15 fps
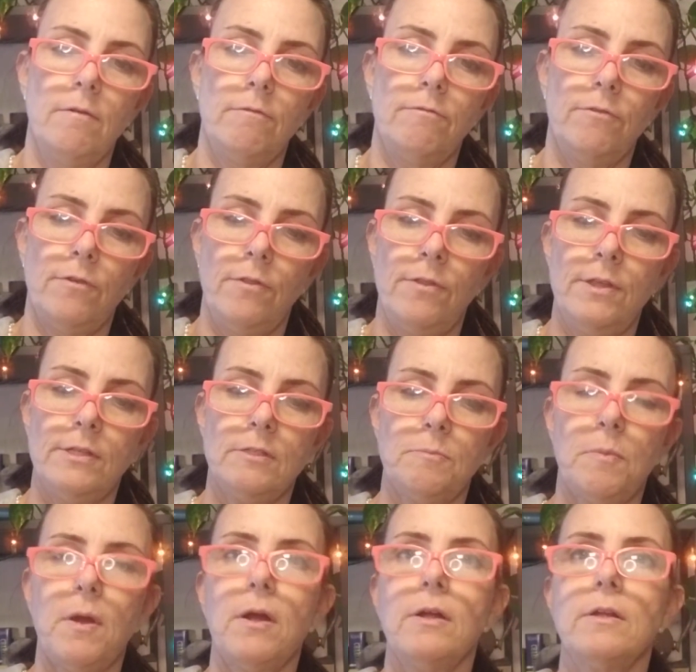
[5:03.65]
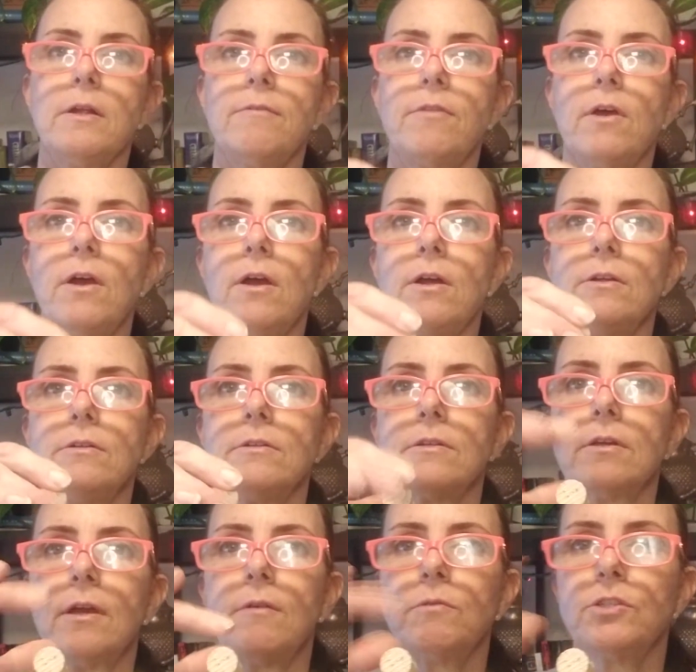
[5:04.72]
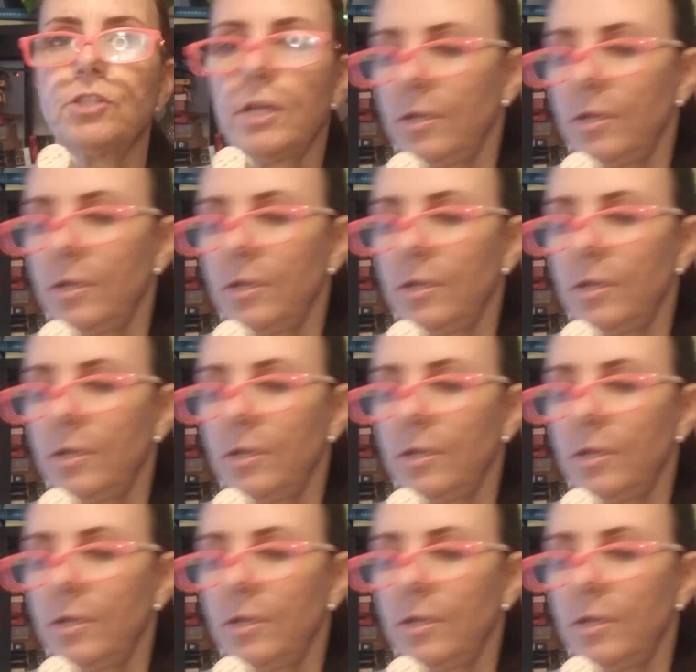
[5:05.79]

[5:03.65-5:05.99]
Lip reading: for this part of the heart. I wish I